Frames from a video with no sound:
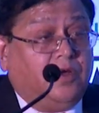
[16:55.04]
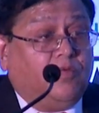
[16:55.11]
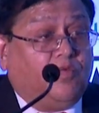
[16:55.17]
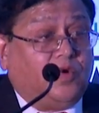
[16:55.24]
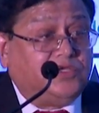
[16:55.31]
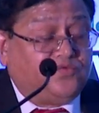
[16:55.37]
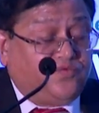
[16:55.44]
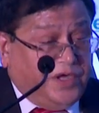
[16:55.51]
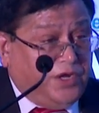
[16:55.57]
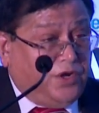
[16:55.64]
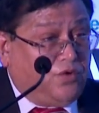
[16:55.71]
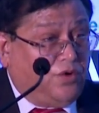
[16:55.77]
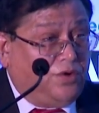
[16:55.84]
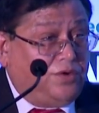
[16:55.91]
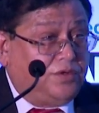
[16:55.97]
was very
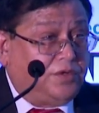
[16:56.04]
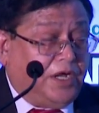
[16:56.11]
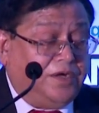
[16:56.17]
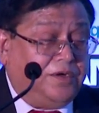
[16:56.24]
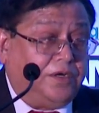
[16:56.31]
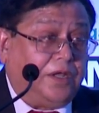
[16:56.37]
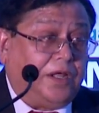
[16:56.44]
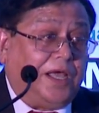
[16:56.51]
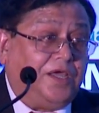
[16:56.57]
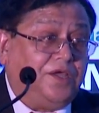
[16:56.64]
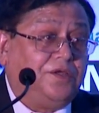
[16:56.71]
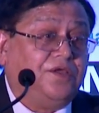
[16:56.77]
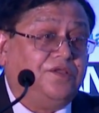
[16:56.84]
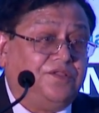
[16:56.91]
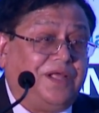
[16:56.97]
good, and
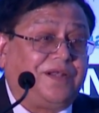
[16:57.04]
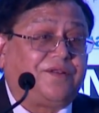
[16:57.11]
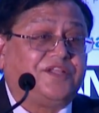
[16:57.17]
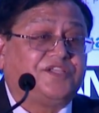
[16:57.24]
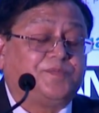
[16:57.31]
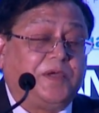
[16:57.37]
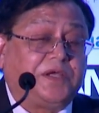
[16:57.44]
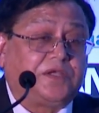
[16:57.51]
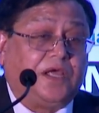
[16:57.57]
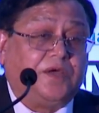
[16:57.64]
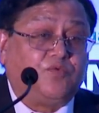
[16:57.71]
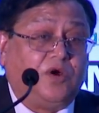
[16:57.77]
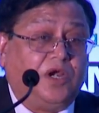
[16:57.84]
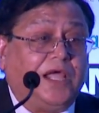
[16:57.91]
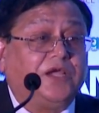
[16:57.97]
in that respect, I
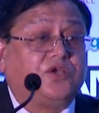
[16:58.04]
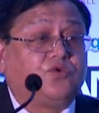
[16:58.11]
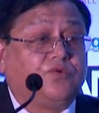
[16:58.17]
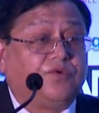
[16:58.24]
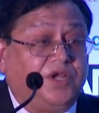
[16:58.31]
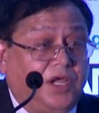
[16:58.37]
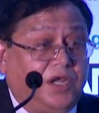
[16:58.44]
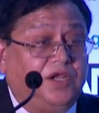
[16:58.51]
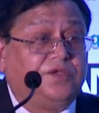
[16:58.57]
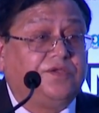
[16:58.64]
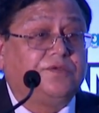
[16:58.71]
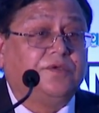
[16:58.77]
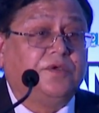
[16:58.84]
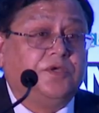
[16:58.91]
would like to really